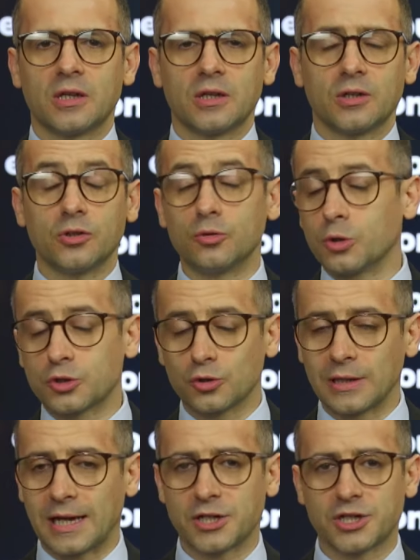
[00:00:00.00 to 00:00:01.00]
you want to
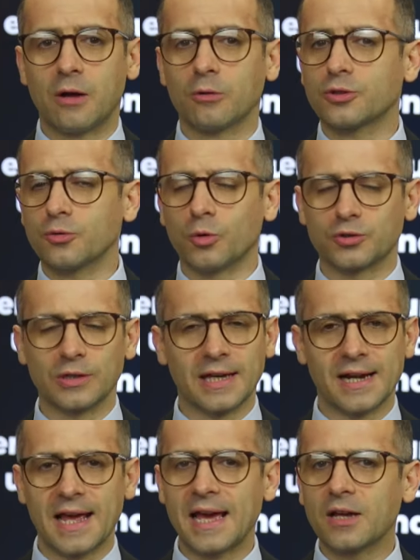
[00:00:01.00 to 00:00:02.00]
lash out, you want to get
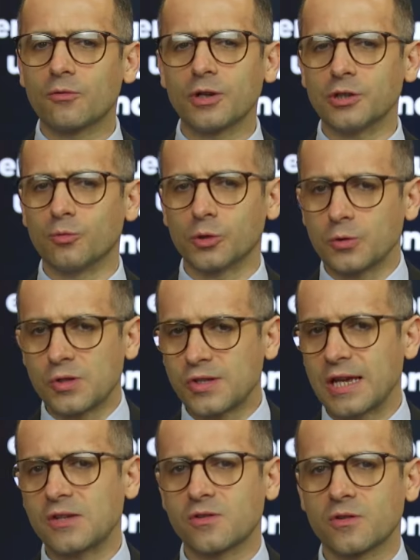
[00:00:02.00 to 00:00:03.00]
angry, you want to
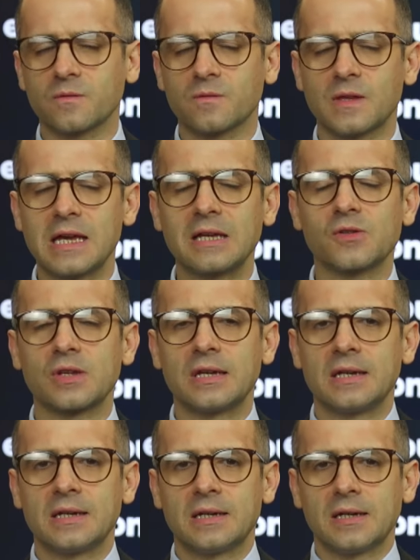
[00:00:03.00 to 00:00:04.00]
say certain things.
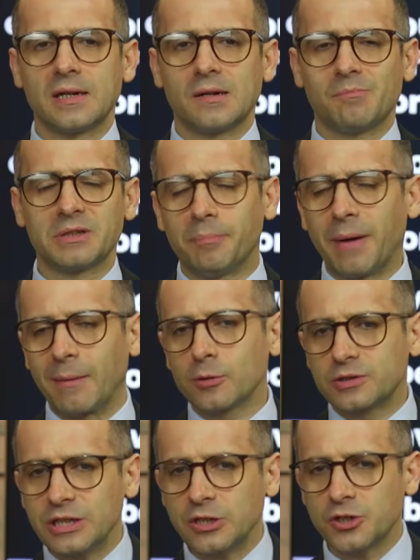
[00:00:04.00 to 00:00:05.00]
But the Bible
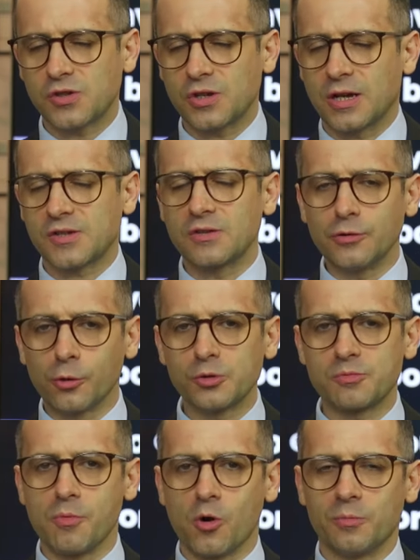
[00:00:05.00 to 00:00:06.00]
teaches us in those
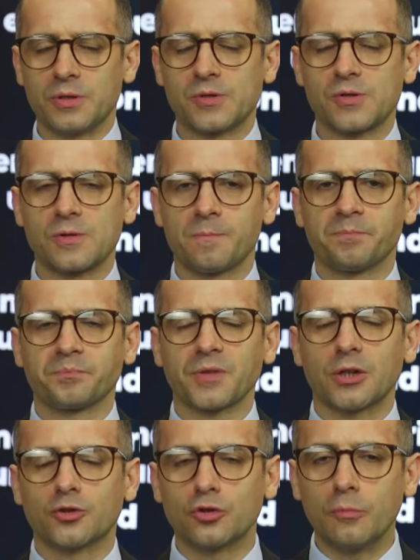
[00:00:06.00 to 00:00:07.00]
moments
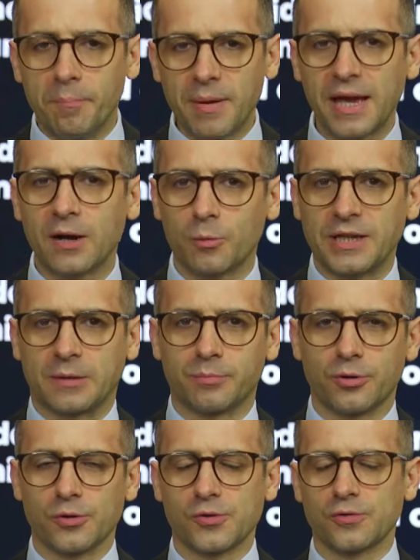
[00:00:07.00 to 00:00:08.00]
to bear with that
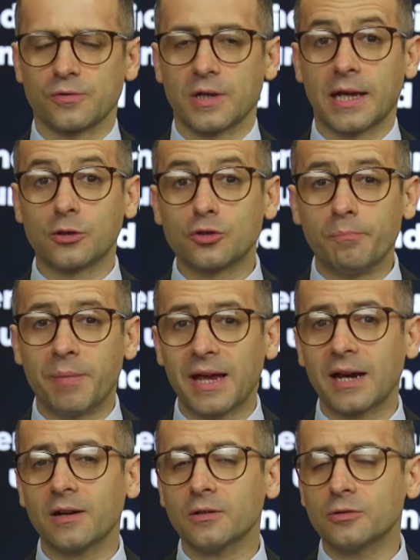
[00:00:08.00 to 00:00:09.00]
person. And to
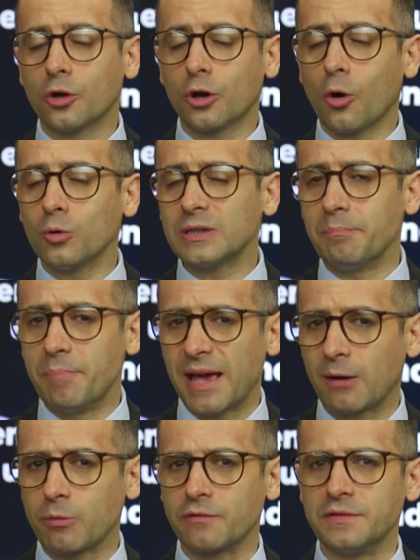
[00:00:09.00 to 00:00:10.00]
bear, not only bear
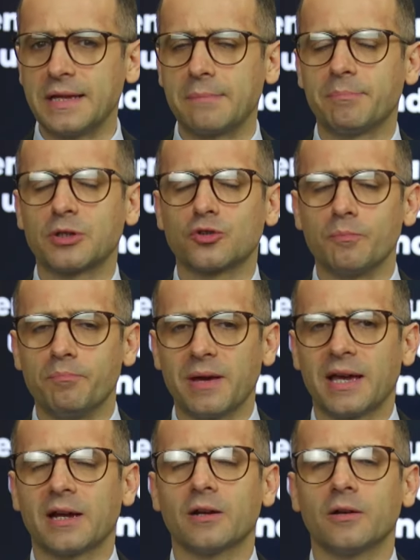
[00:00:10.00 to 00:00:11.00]
with them, but to
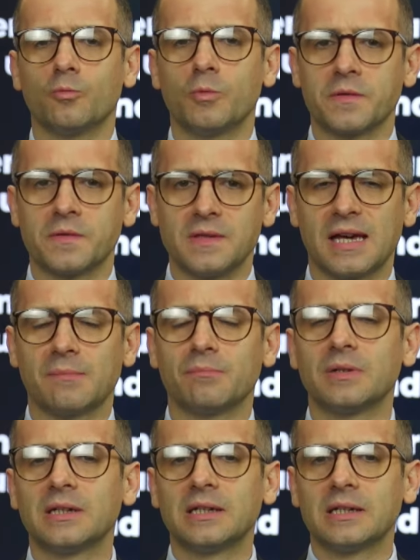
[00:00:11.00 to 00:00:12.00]
bear with them
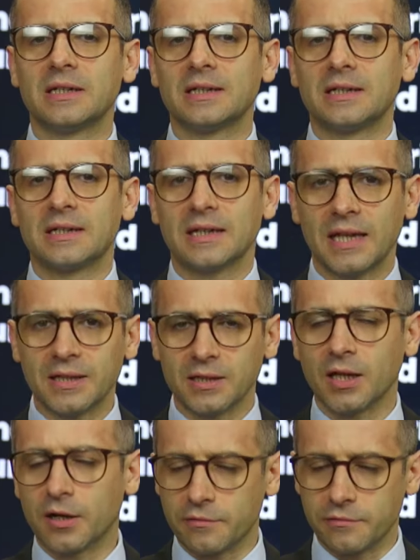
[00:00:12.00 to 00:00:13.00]
in
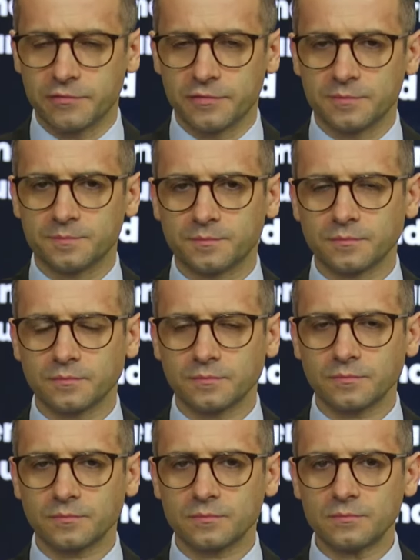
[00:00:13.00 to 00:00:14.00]
love.
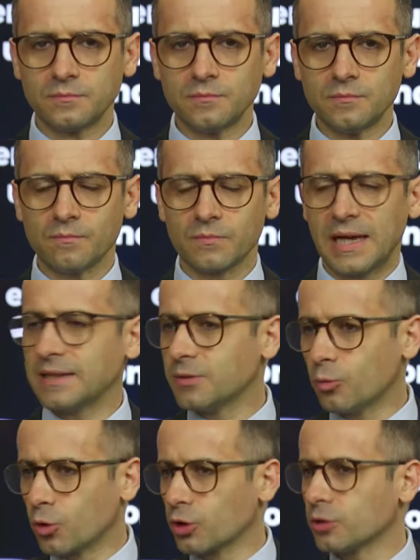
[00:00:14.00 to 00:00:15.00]
And the world